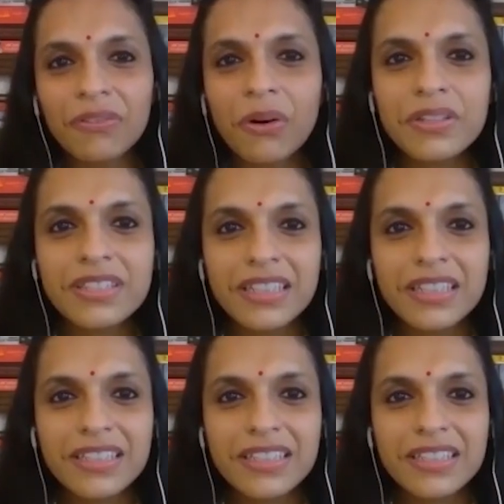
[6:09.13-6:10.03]
these days
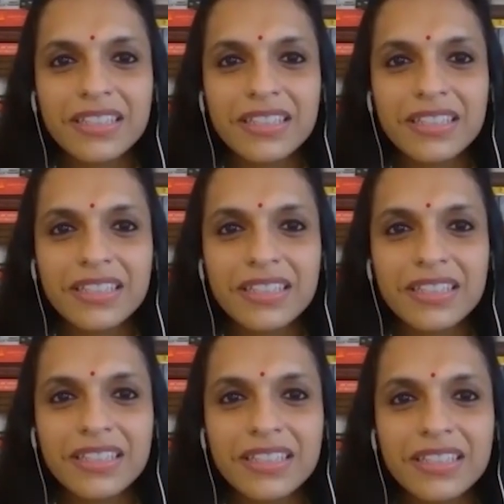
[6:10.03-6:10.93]
we all have, uh,